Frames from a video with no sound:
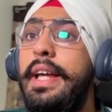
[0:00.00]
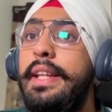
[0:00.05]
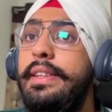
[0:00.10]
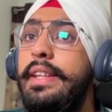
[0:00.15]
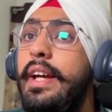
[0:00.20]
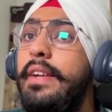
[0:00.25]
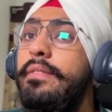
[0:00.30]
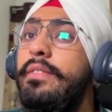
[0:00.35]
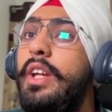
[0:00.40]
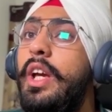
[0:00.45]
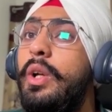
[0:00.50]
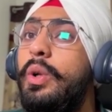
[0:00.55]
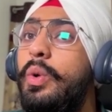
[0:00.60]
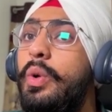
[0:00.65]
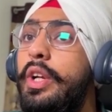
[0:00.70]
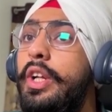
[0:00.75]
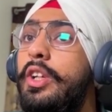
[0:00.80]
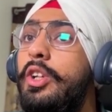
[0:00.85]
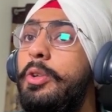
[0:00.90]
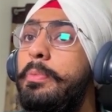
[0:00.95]
Then we are
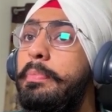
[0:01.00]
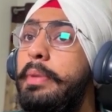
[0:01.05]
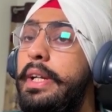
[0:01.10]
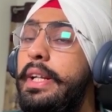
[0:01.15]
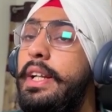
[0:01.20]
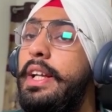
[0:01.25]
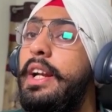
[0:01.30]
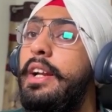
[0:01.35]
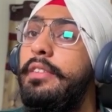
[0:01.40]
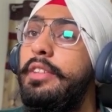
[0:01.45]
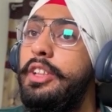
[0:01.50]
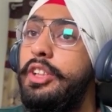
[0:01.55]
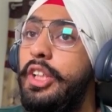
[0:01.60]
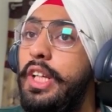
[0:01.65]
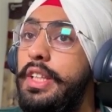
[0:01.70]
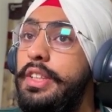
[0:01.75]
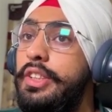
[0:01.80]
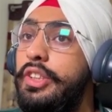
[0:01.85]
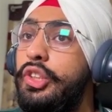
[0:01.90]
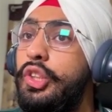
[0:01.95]
going to bundle our
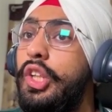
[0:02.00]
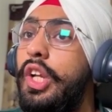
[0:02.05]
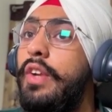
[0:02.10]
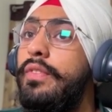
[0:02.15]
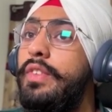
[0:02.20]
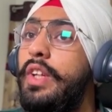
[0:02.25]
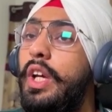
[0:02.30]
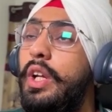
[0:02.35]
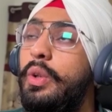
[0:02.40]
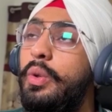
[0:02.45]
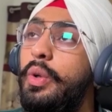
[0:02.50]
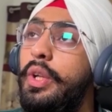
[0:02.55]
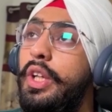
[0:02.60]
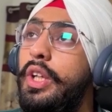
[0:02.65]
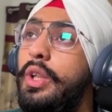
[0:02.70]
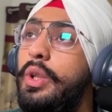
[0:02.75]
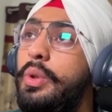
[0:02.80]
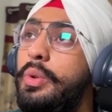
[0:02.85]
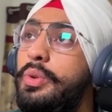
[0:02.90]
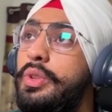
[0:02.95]
transaction. We are
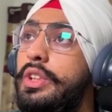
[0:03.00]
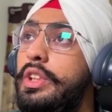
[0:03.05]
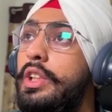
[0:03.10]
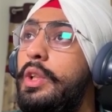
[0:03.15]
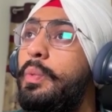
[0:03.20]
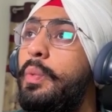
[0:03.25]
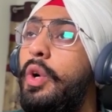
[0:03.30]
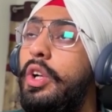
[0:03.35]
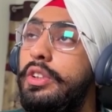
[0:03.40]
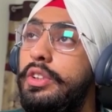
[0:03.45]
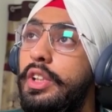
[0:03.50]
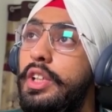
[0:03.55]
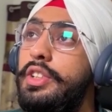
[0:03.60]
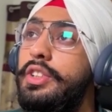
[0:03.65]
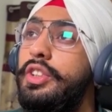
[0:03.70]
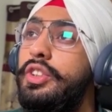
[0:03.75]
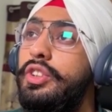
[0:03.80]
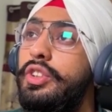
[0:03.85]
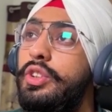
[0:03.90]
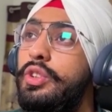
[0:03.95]
going to see what
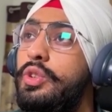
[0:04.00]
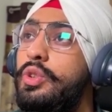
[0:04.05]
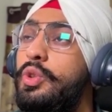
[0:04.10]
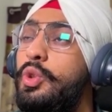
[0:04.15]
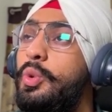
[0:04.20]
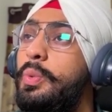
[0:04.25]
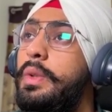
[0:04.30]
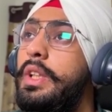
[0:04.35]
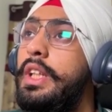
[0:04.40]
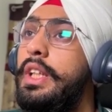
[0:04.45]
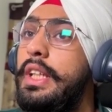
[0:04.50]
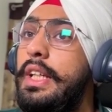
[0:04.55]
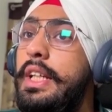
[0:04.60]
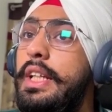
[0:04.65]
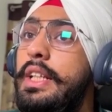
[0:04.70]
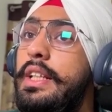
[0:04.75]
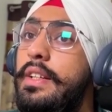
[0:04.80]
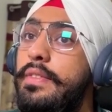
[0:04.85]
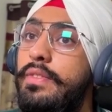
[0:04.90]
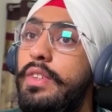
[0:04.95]
transactions do we
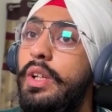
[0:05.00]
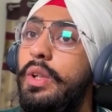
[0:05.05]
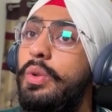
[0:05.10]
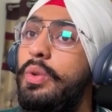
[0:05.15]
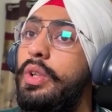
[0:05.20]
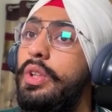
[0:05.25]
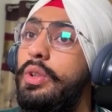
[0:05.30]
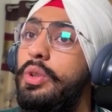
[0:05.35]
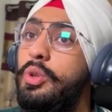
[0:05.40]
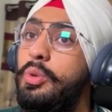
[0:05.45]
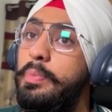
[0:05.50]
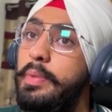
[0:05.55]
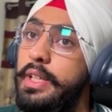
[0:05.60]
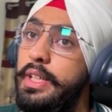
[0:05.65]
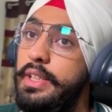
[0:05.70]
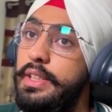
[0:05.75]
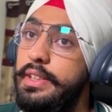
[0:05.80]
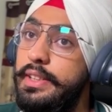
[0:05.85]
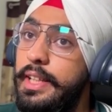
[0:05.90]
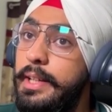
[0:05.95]
need and we are going to
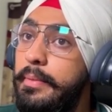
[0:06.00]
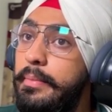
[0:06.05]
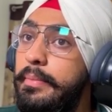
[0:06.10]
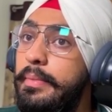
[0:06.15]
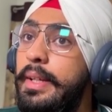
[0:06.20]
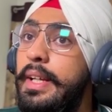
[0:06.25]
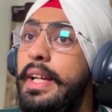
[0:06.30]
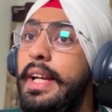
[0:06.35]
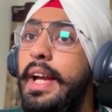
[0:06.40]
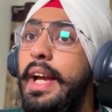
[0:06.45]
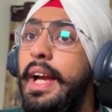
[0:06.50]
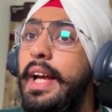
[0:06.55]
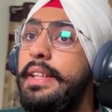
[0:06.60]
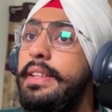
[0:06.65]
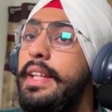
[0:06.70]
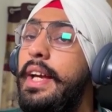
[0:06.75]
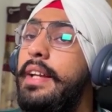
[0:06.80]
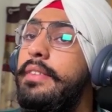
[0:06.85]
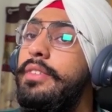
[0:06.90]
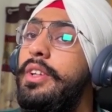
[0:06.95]
bundle them. And
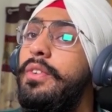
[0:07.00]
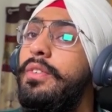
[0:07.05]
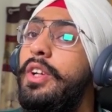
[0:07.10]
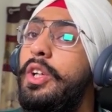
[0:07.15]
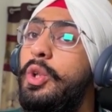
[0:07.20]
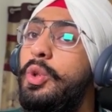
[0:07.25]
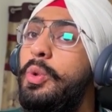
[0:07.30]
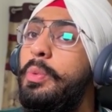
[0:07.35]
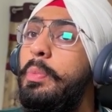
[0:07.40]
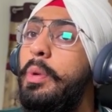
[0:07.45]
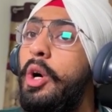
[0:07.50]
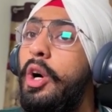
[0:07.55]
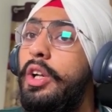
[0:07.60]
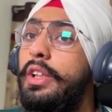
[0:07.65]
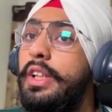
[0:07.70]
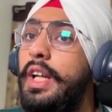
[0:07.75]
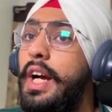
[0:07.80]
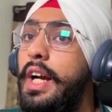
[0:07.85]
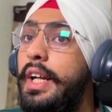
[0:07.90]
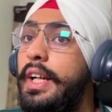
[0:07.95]
then we will do block
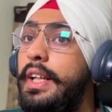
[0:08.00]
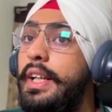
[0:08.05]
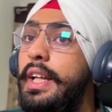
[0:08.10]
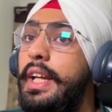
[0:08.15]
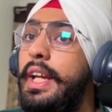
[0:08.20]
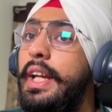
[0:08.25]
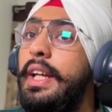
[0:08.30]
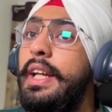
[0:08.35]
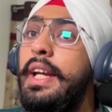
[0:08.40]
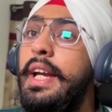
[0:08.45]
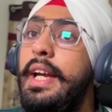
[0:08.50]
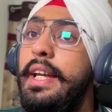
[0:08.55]
targeting.